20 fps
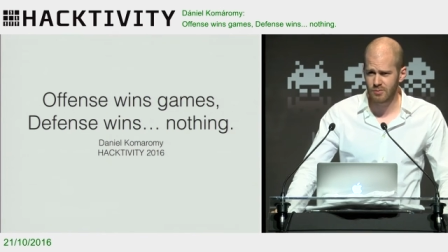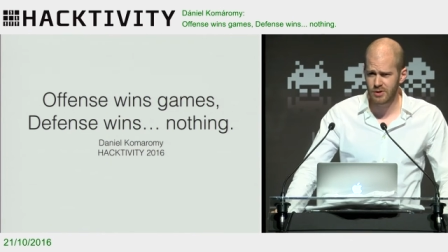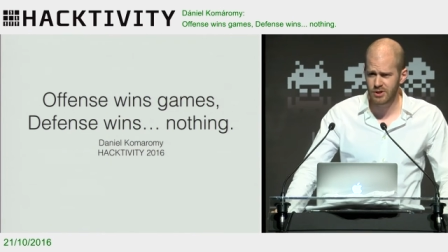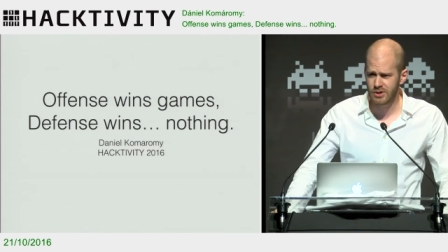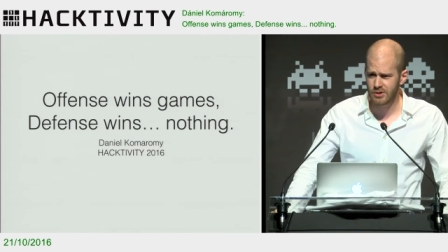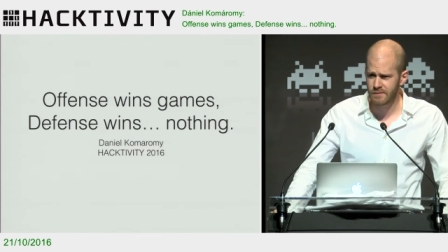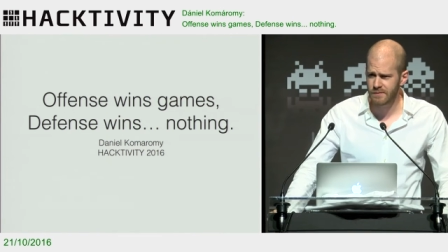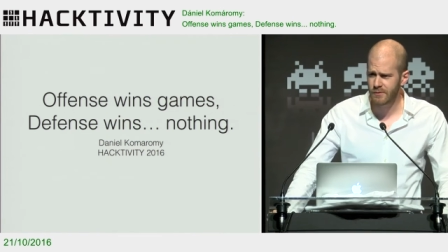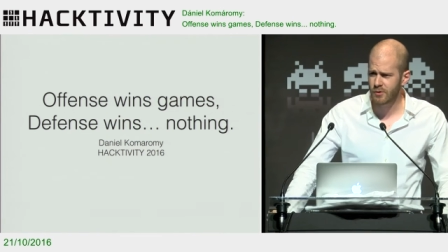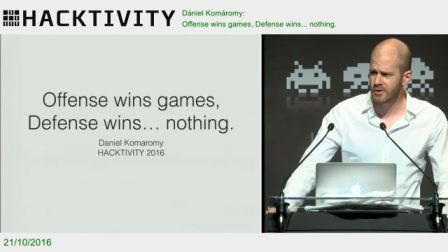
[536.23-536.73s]

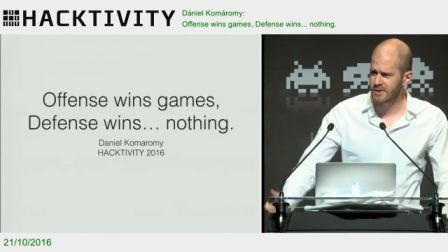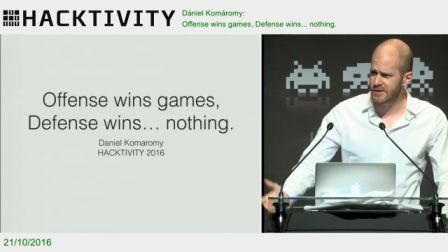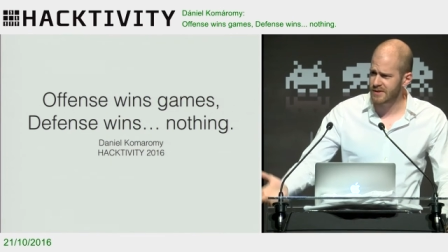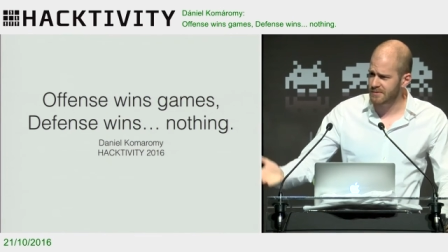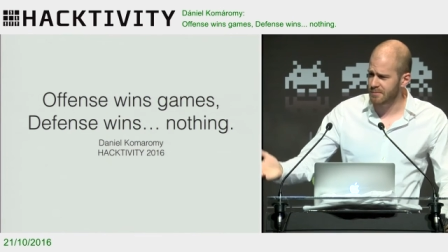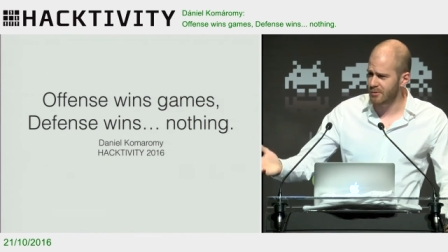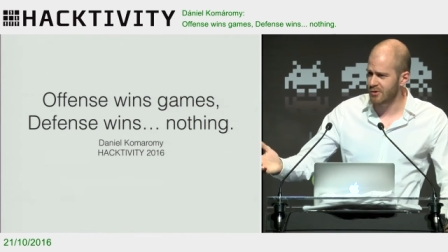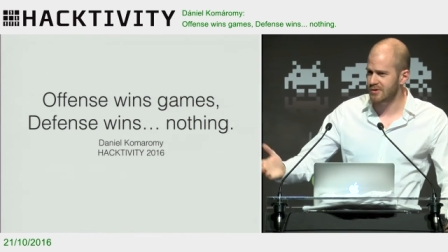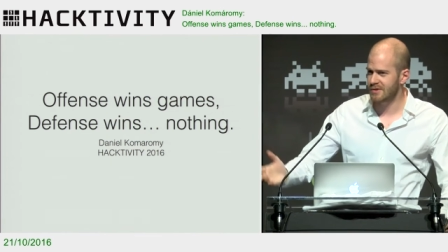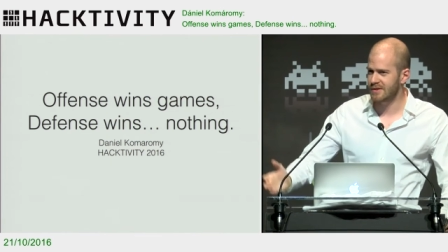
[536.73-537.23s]
which of course
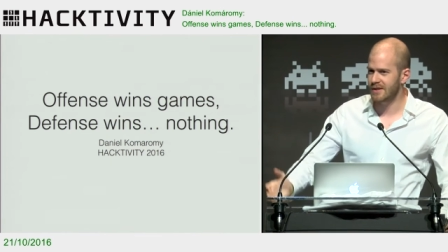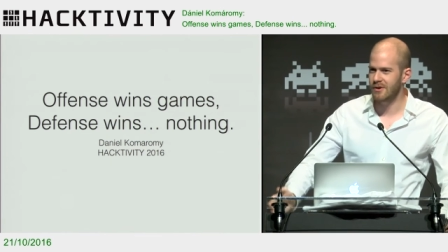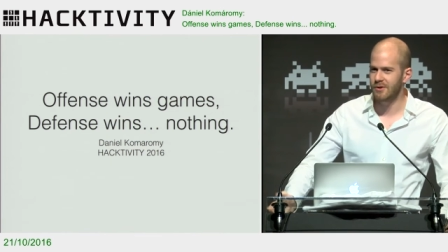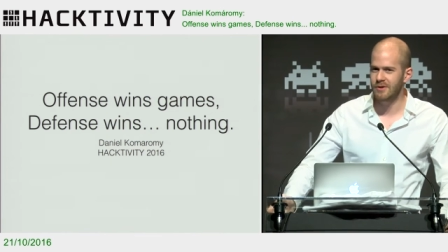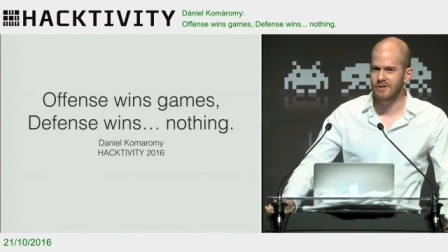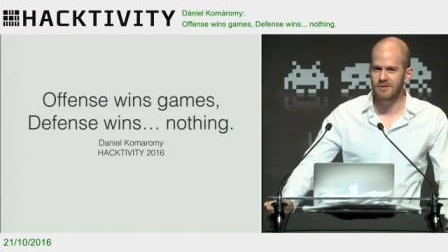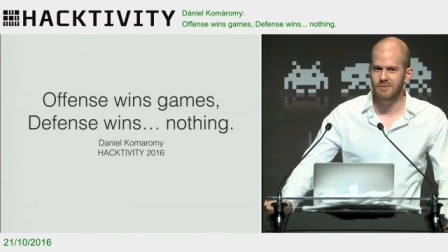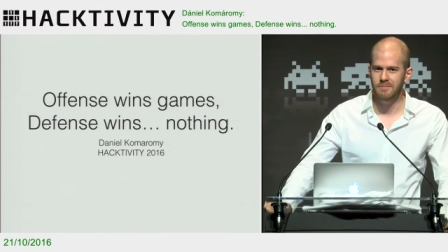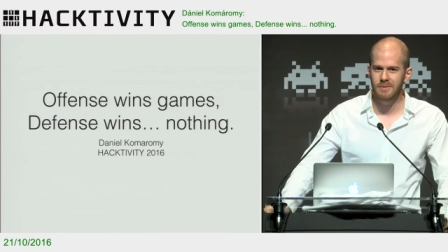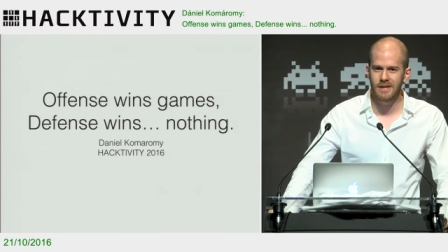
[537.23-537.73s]
is mostly
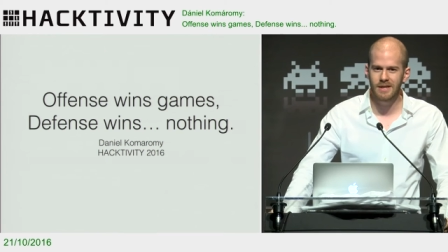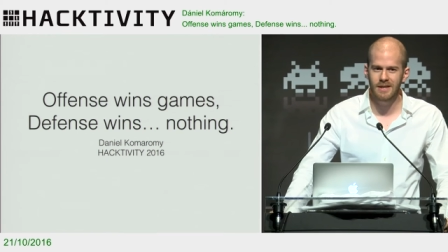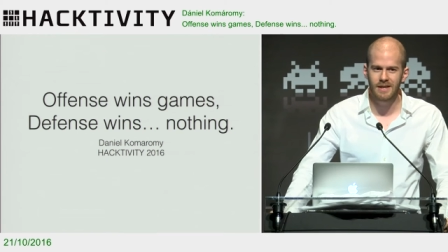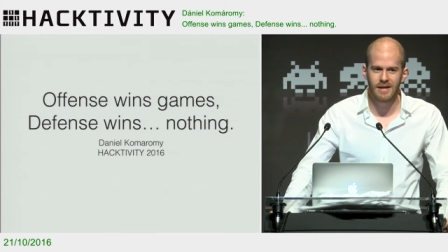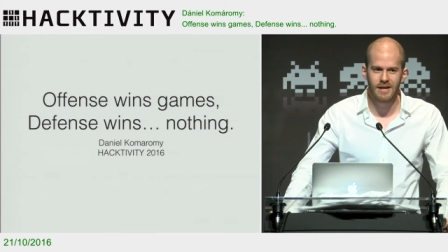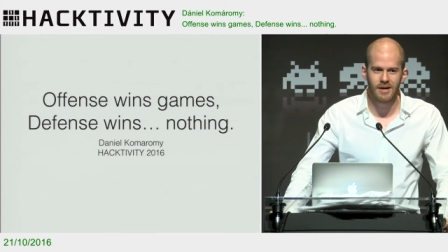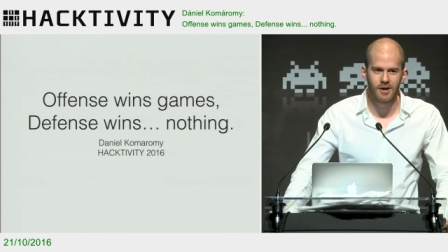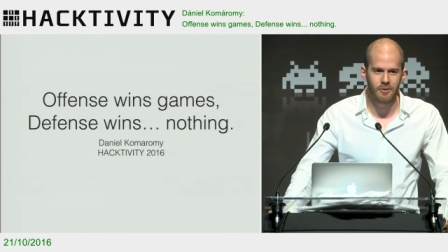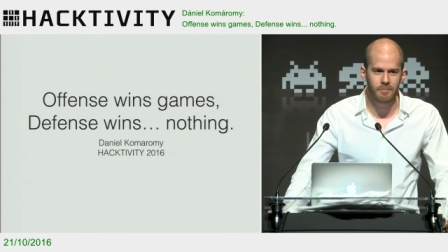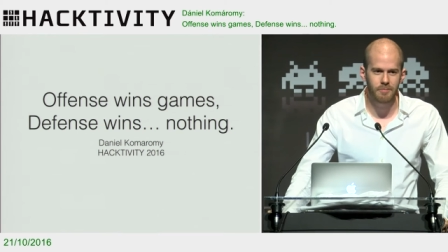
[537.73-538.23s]
going to be
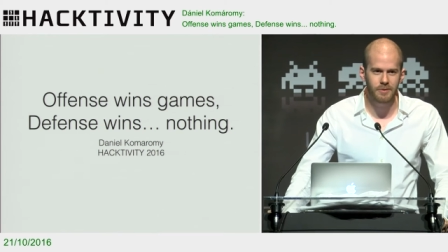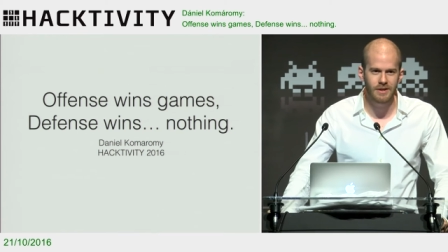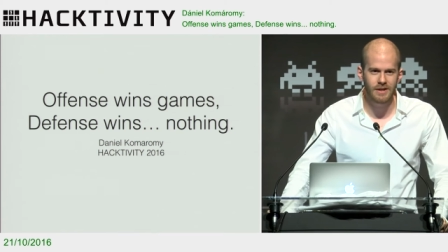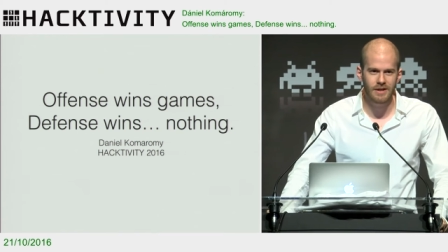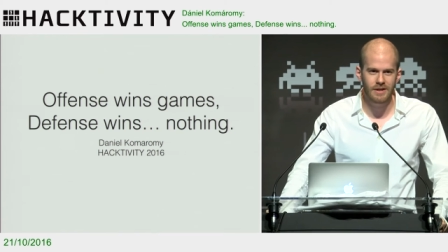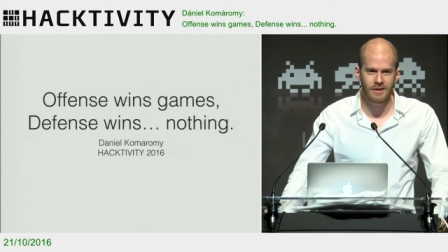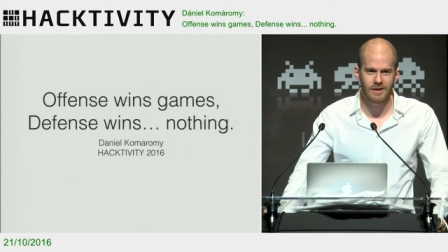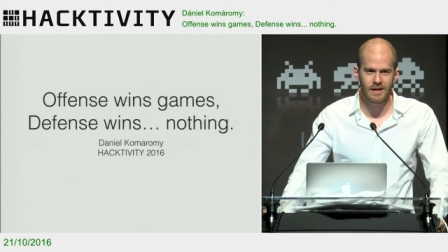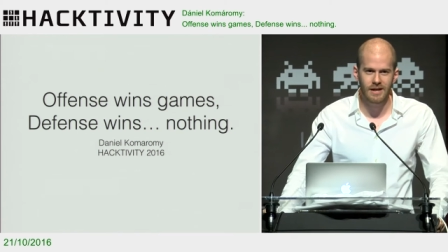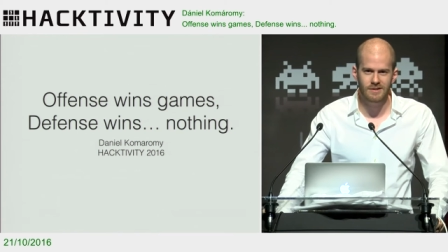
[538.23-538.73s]

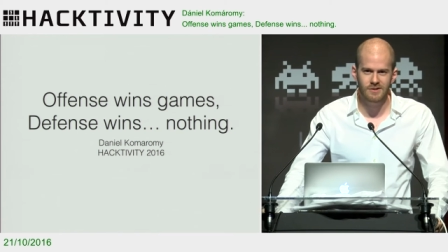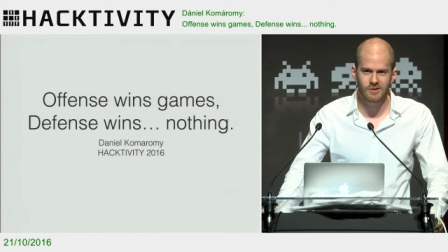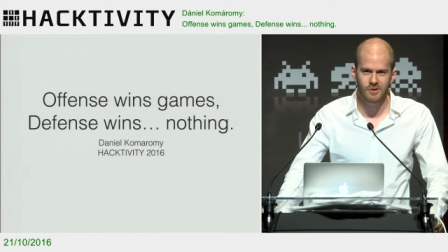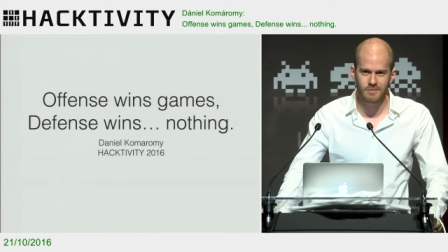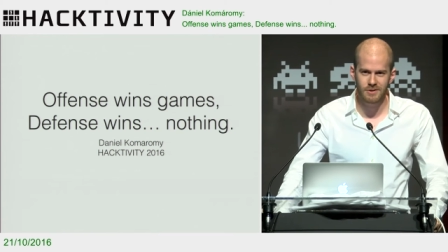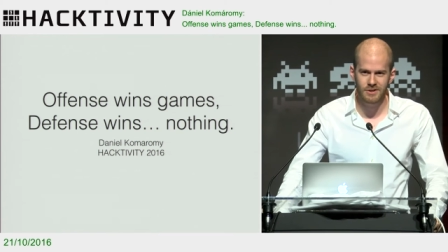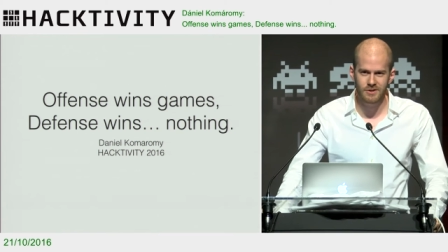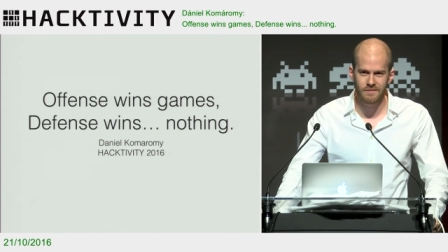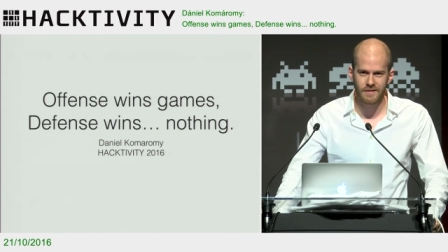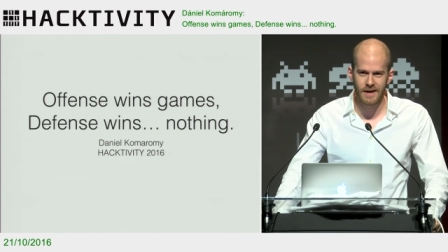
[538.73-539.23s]
opinion, not so
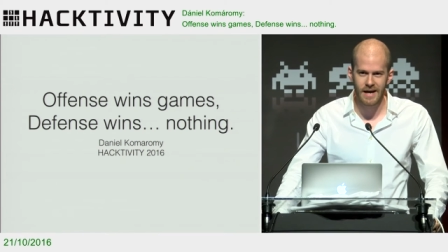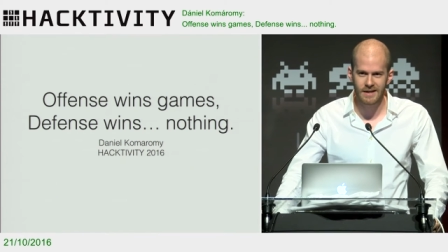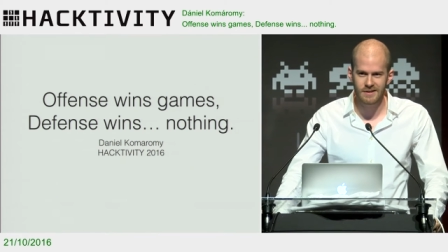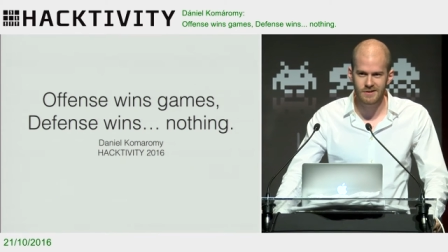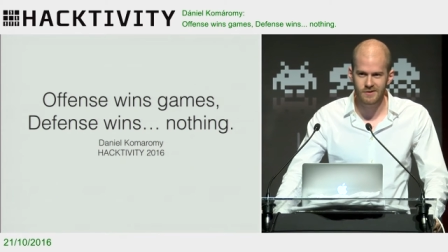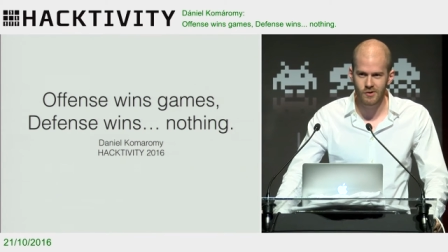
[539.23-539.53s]
much fact.